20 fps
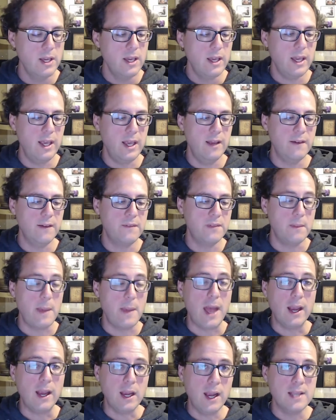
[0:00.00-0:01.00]
If the
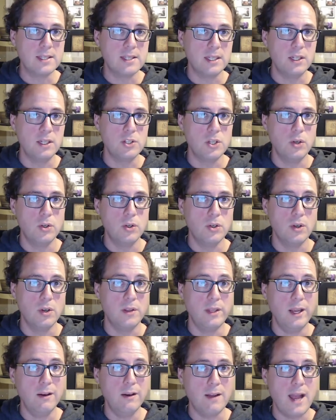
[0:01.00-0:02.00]
bad guys get a joker on
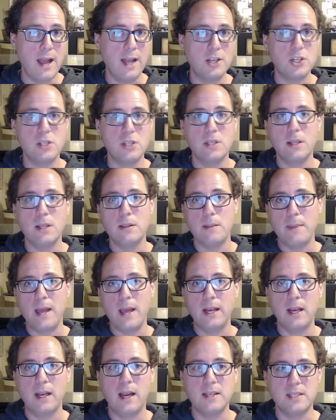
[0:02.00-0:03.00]
their action, then the
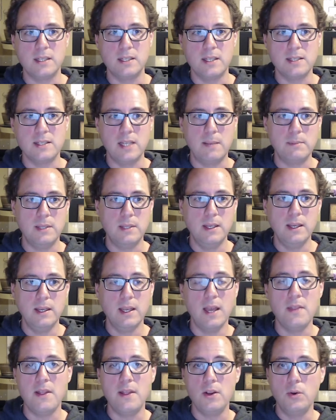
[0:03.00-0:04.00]
bad guys get the same thing.
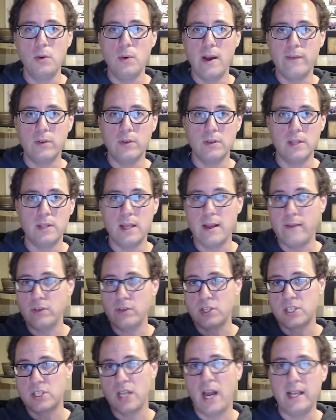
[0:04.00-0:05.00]
And then whoever
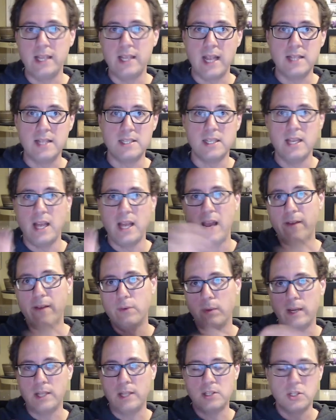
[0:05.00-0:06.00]
side gets it,
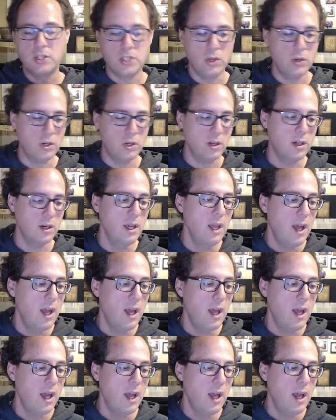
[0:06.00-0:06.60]
everyone gets a joker.